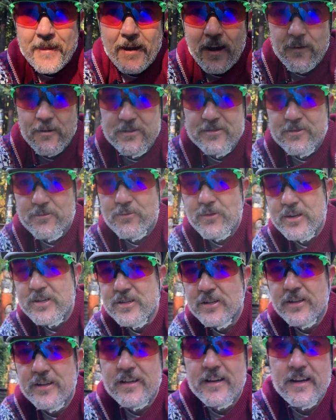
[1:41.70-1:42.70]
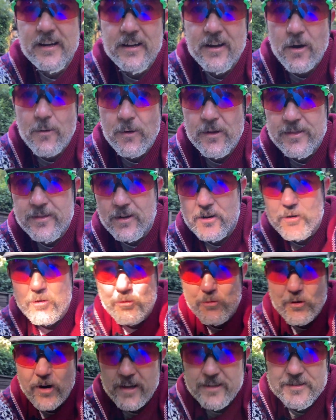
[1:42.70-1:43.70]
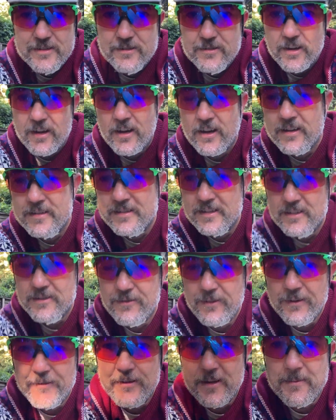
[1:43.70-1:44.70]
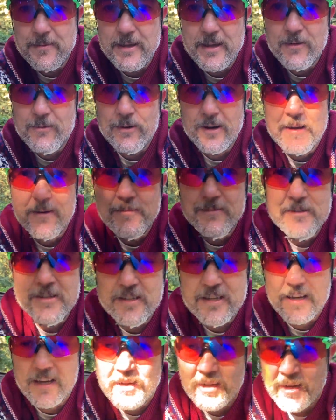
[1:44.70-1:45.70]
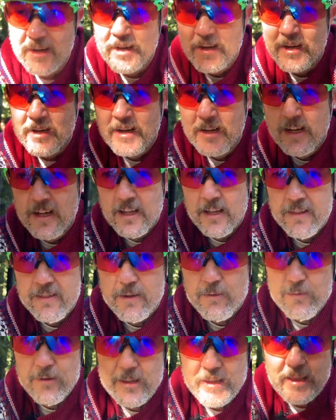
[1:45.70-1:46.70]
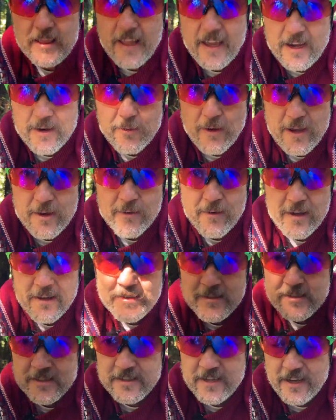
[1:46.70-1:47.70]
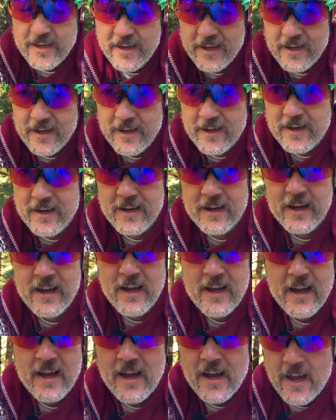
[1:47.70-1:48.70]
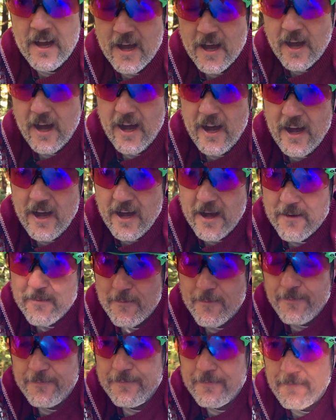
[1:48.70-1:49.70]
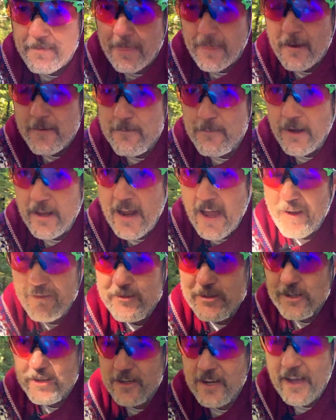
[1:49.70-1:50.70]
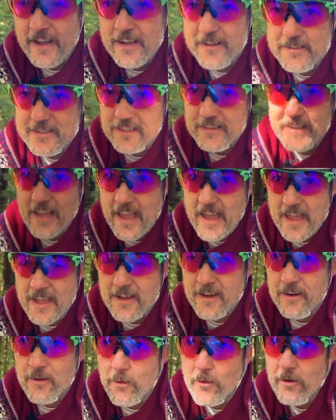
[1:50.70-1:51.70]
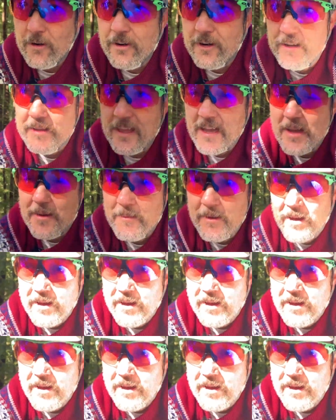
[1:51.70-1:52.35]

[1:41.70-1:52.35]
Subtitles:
I was originally going to go with the Crust 650B rims, the really lightweight ones, but after kind of delaying on ordering them,